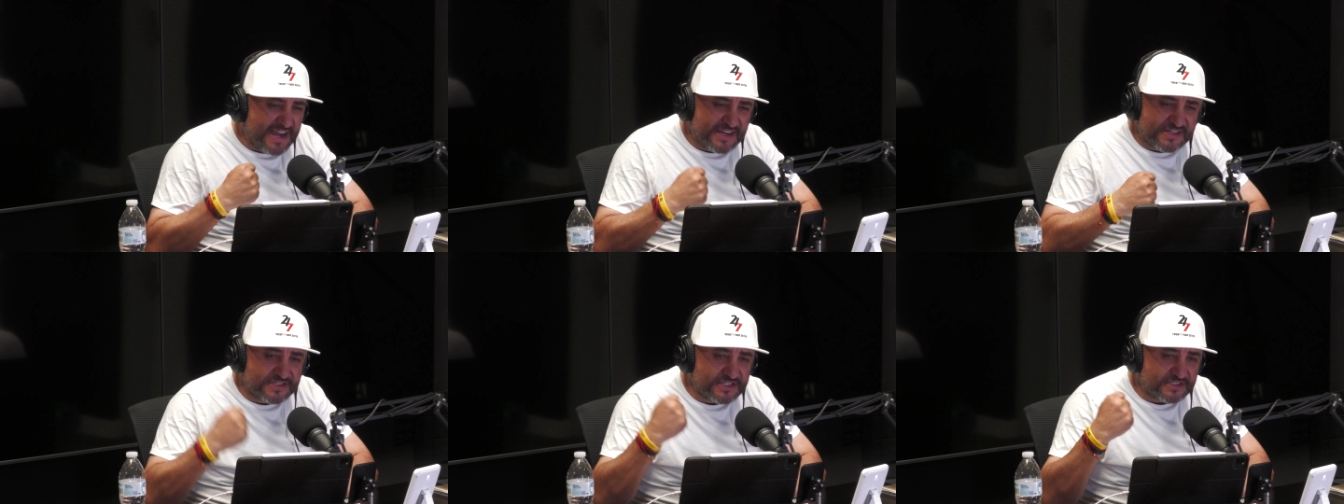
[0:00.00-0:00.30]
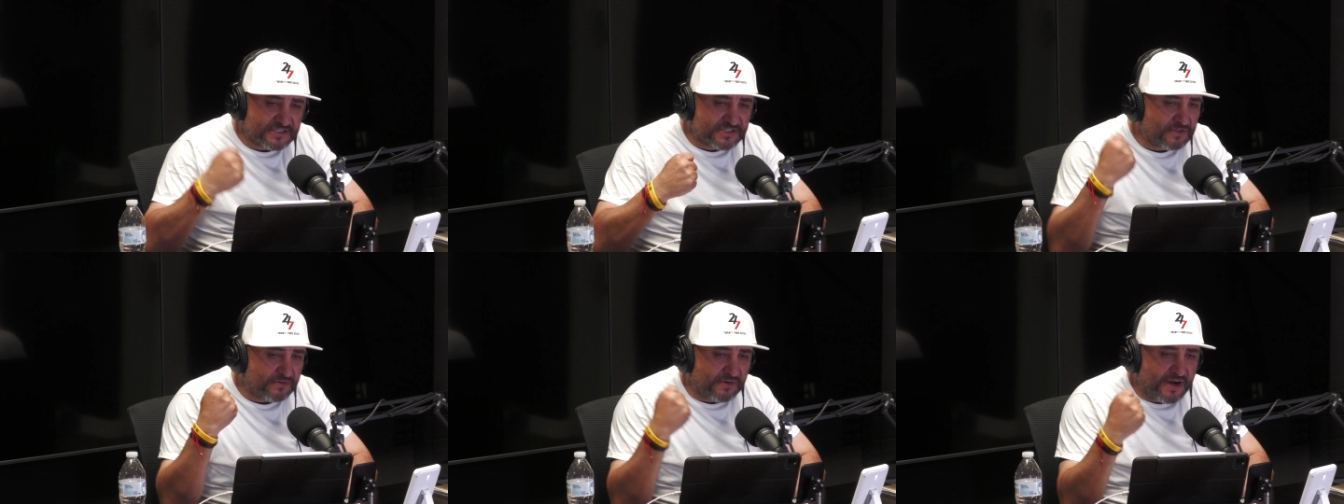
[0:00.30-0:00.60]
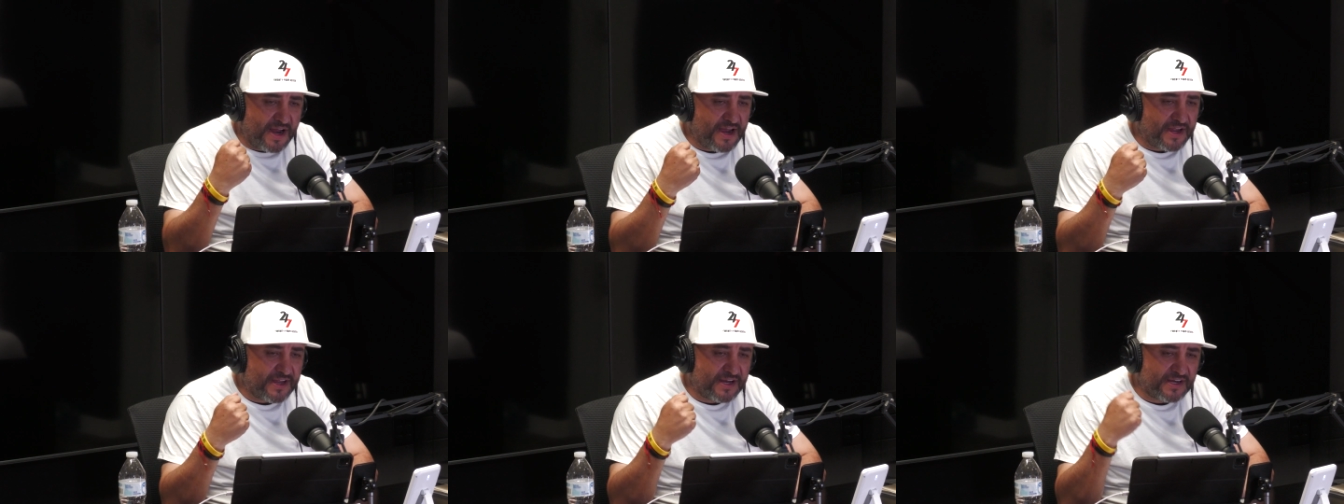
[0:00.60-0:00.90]
Just
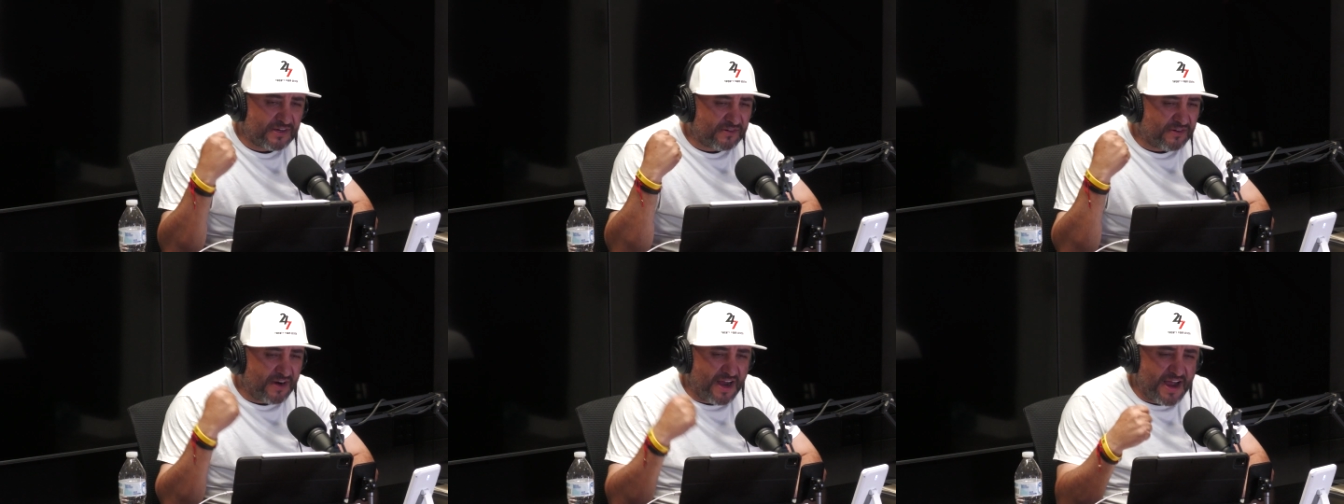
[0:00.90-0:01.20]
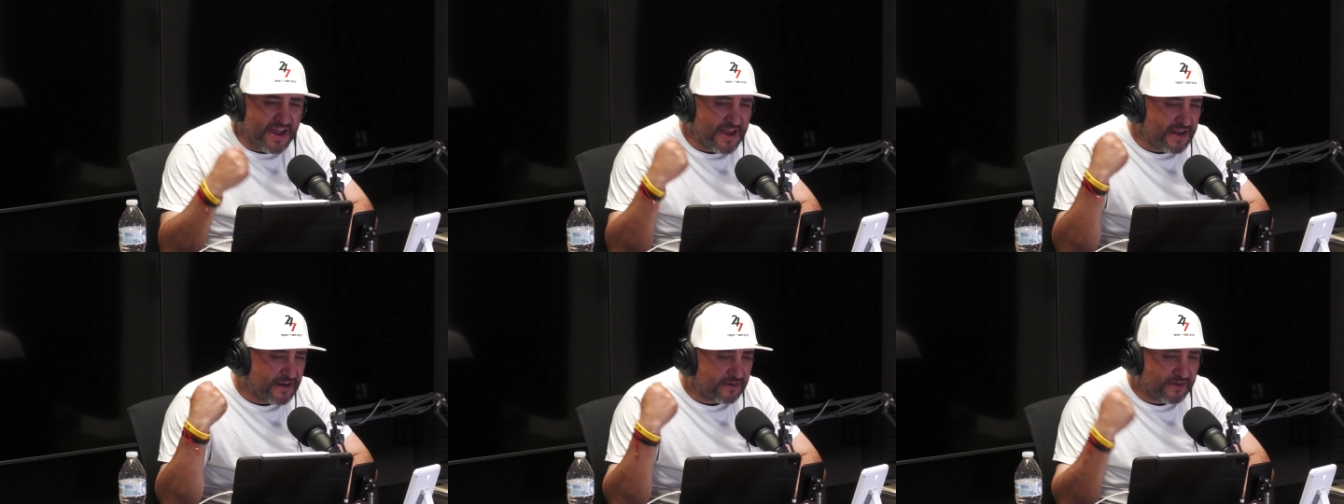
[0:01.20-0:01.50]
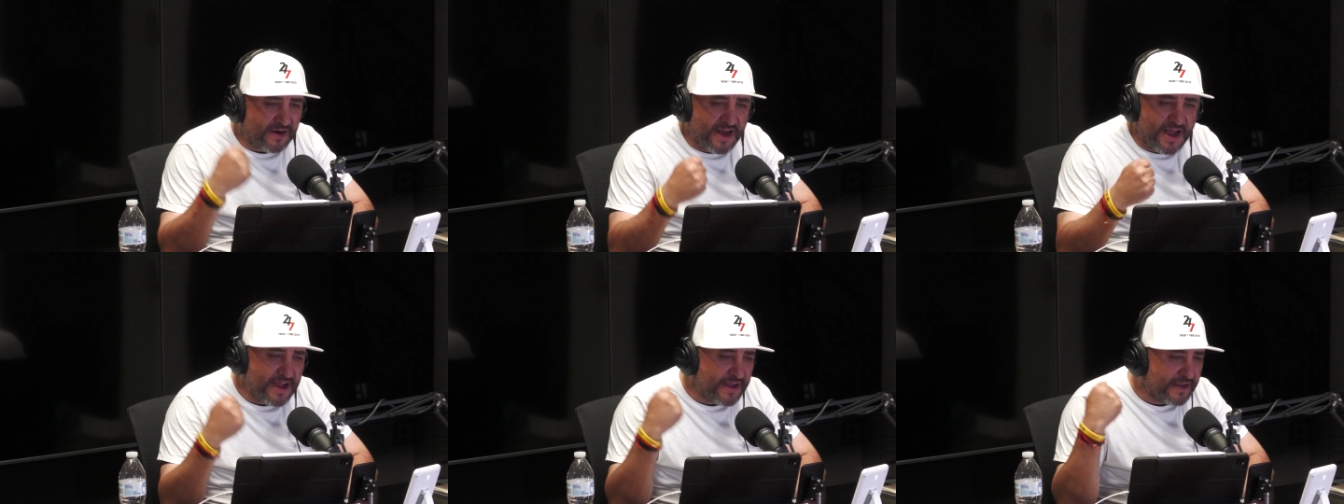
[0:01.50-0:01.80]
cry. And
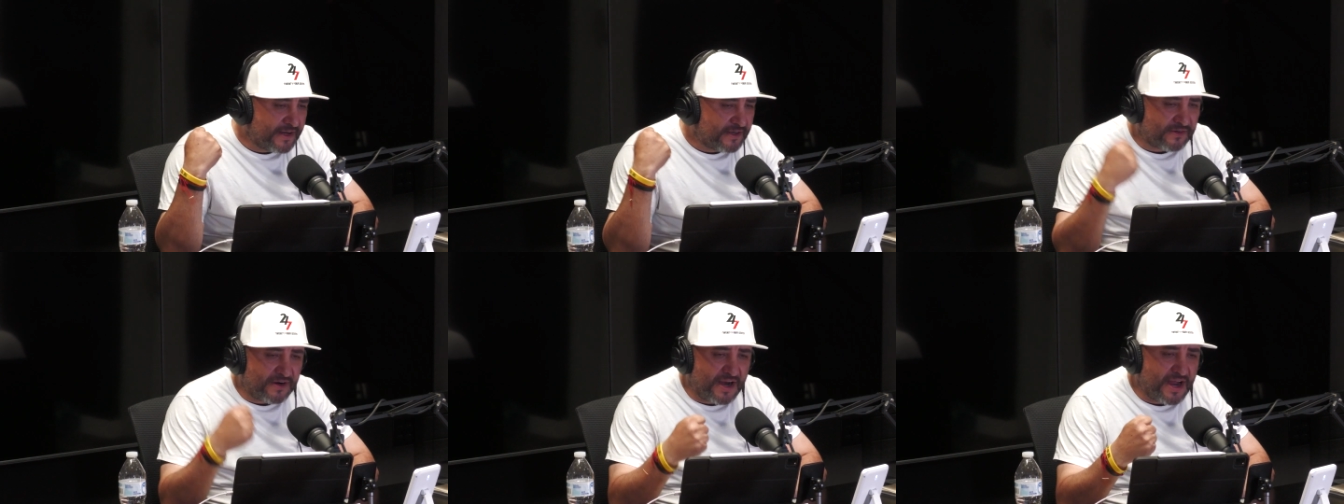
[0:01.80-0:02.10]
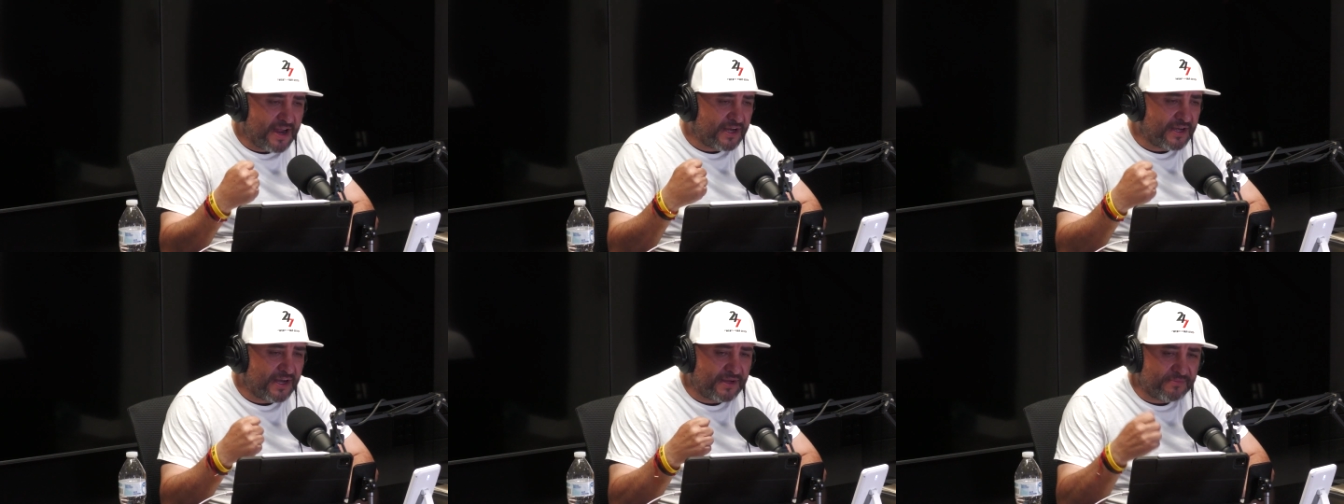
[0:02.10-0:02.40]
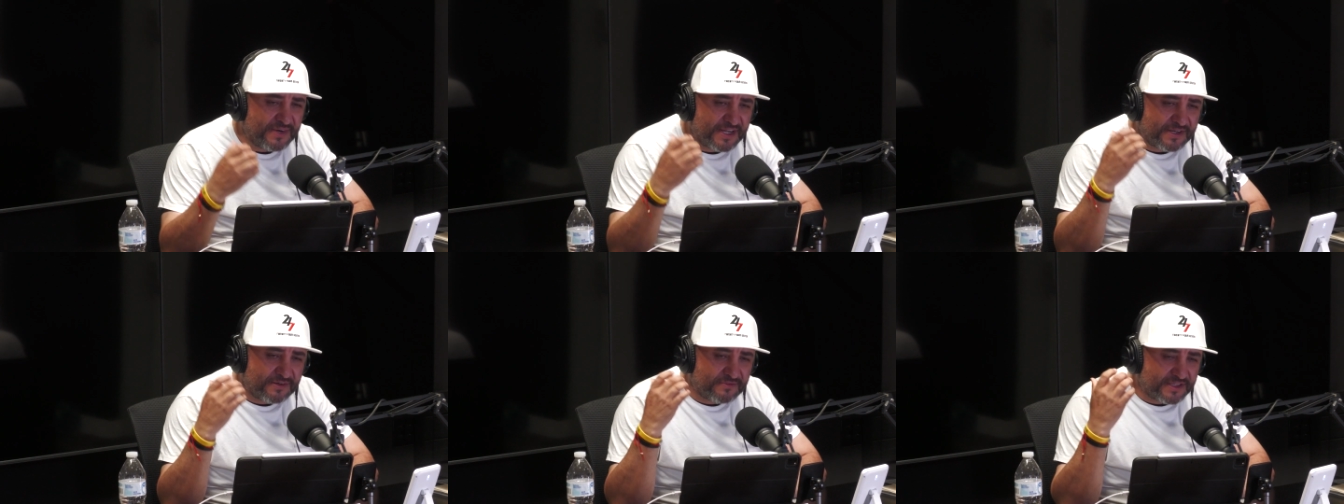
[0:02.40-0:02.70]

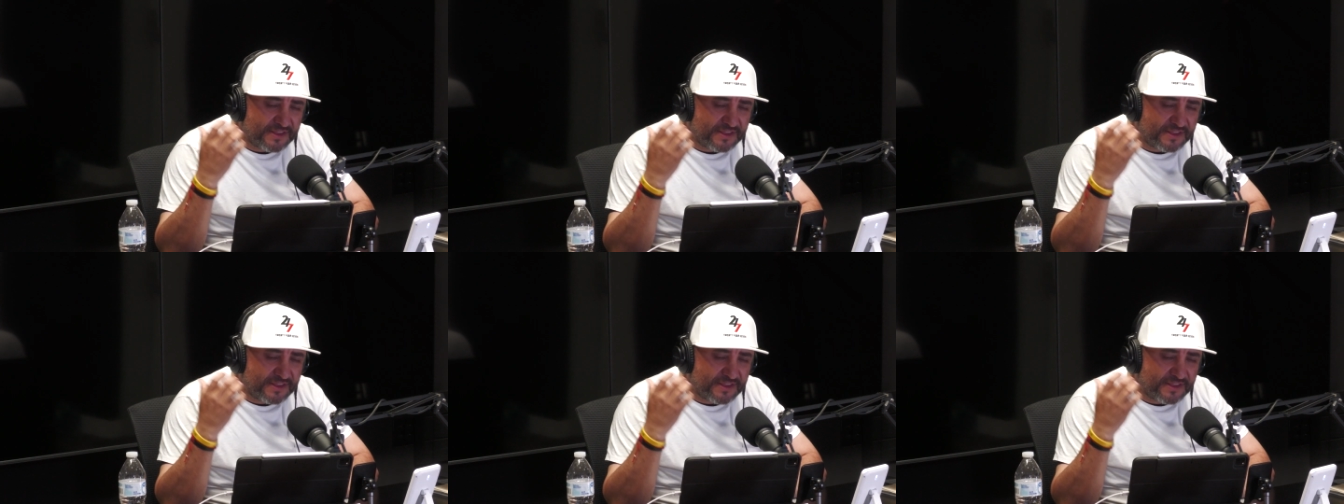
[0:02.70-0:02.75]
I'm like,